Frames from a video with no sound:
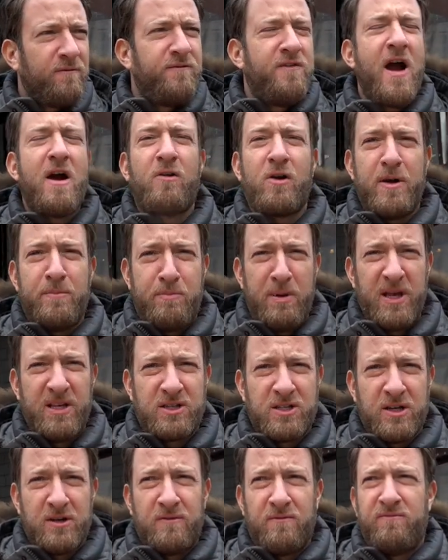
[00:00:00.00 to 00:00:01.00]
Very
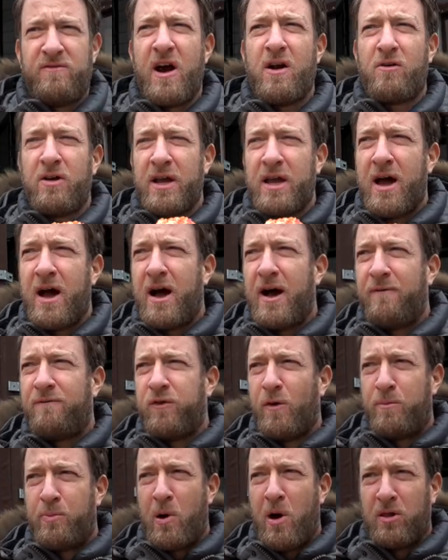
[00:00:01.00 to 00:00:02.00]
pizza. Very
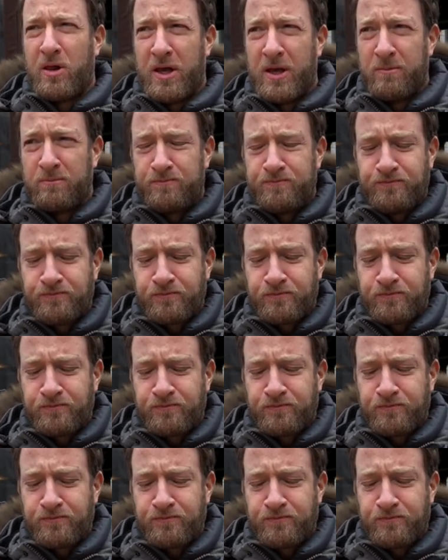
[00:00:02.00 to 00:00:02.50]
football-y.